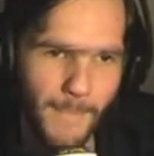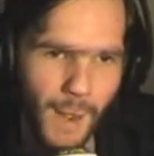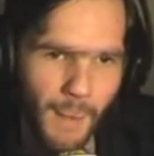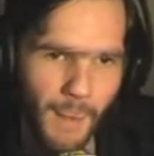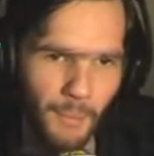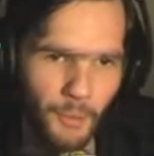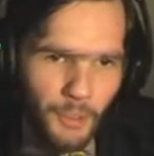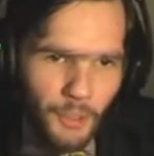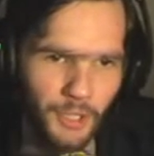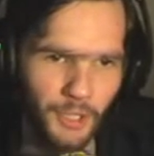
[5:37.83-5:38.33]

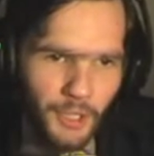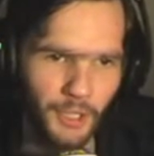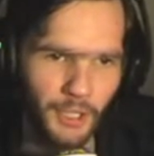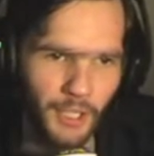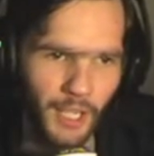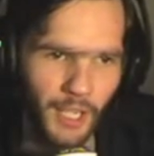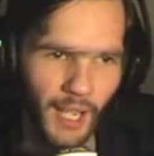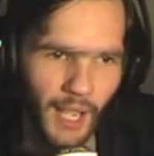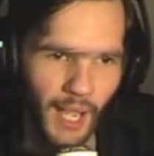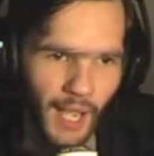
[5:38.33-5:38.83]
I'm also
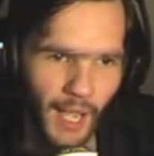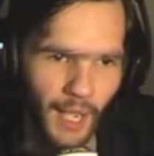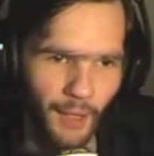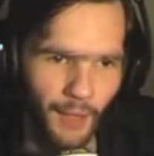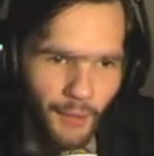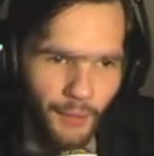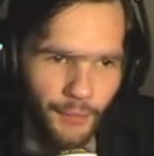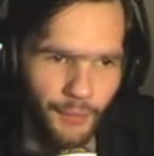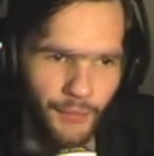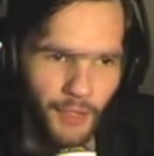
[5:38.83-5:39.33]
gonna
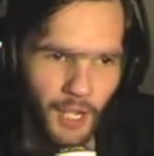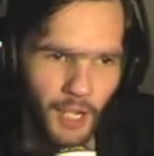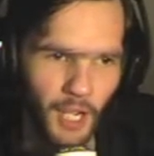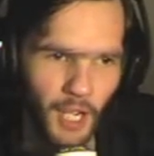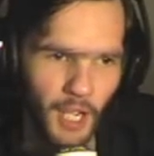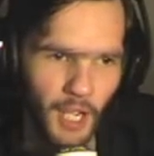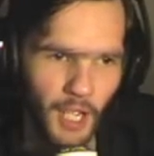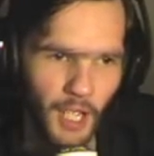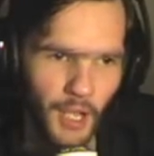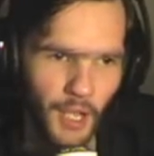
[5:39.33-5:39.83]
have
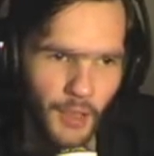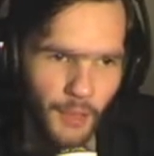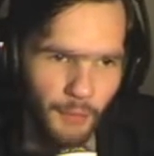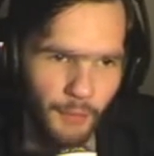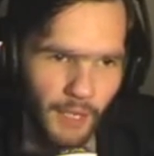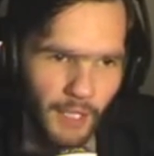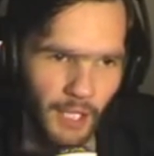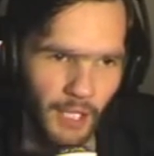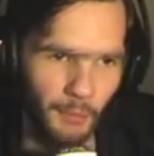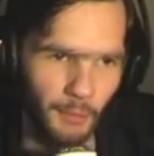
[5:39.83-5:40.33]
the
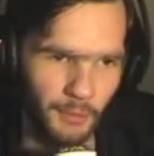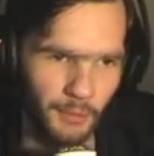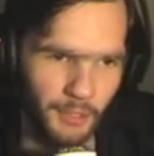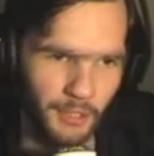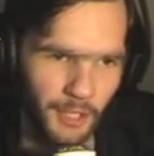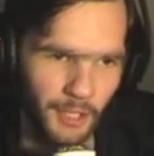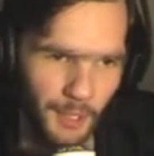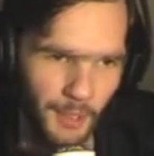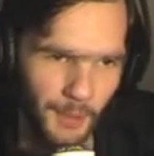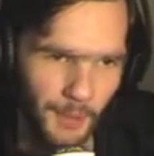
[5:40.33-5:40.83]
radio on
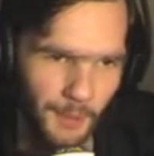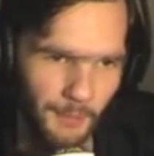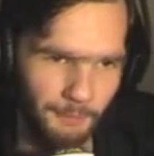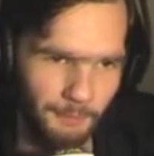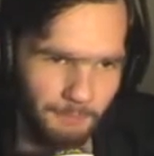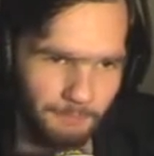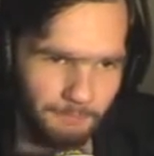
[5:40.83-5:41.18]
too.